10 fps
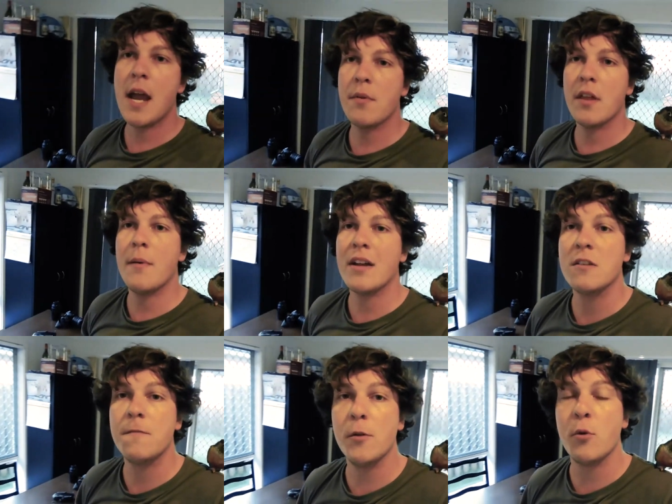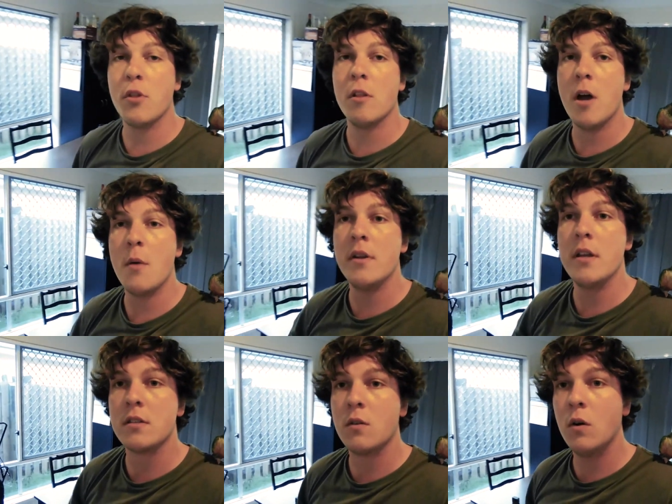camera that I'm actually filming with at the moment
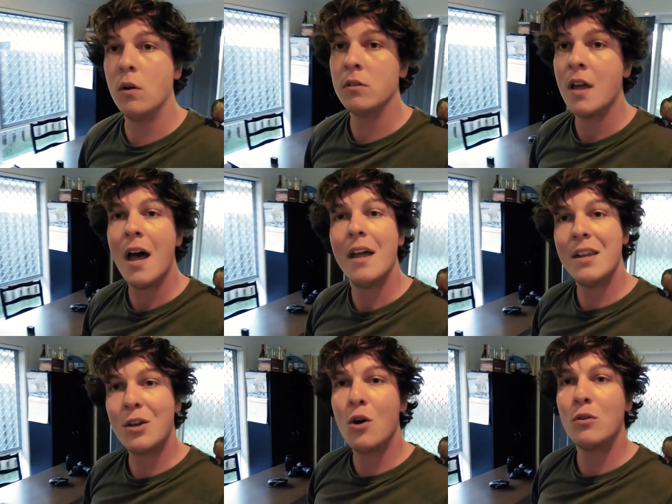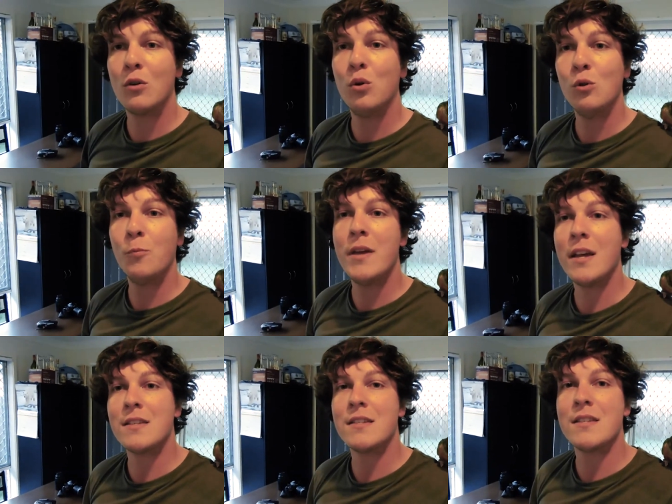is called a Nikon
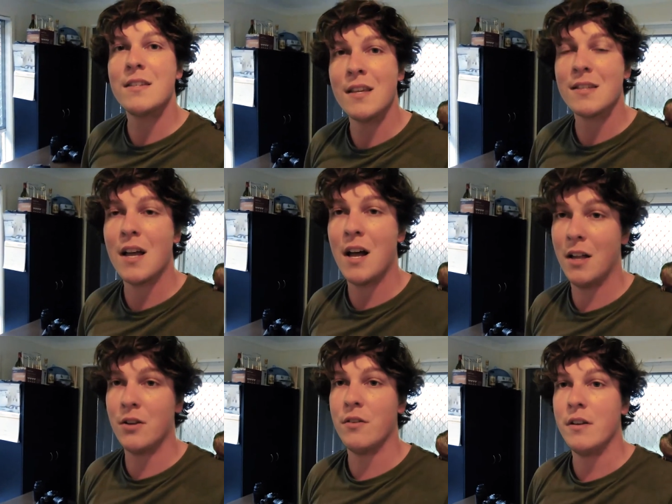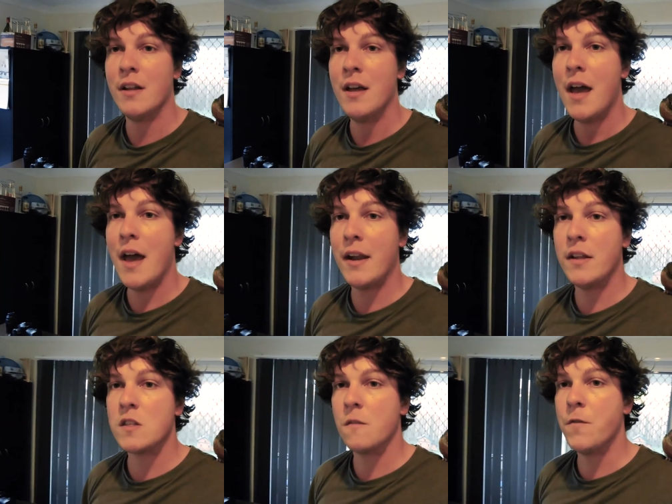Coolpix 600 and
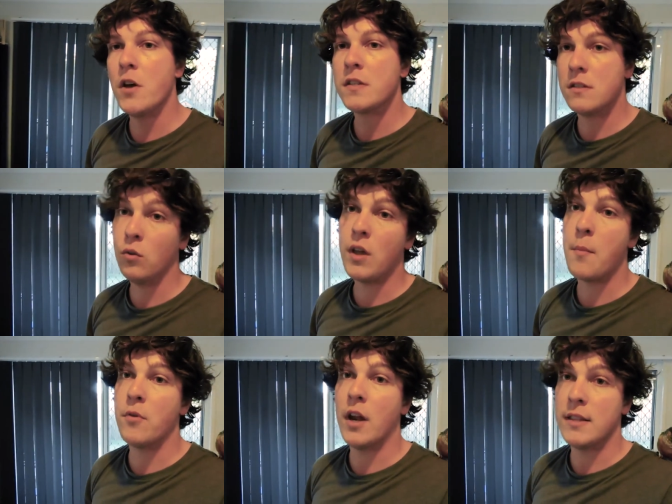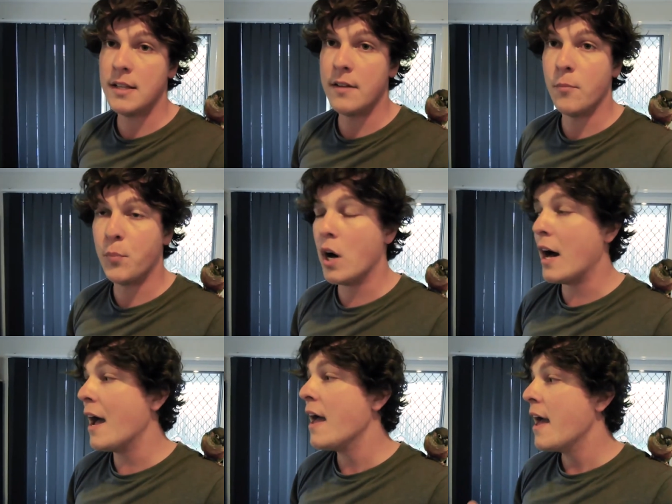it's the first still camera that I did ever buy.